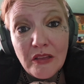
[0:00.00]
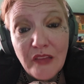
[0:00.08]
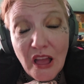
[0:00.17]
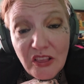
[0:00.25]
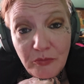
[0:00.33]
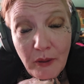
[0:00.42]

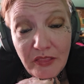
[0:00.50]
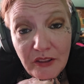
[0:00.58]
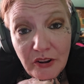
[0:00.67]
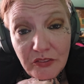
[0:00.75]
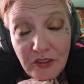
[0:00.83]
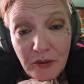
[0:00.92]
that's my
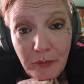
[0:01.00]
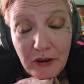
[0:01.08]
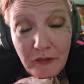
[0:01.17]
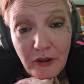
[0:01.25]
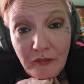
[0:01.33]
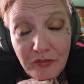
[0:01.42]
little
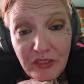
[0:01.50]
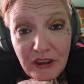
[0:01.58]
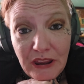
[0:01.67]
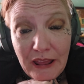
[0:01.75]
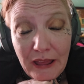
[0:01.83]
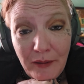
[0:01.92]
tidbit of the
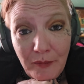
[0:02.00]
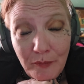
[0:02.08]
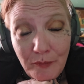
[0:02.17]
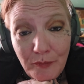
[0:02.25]
day.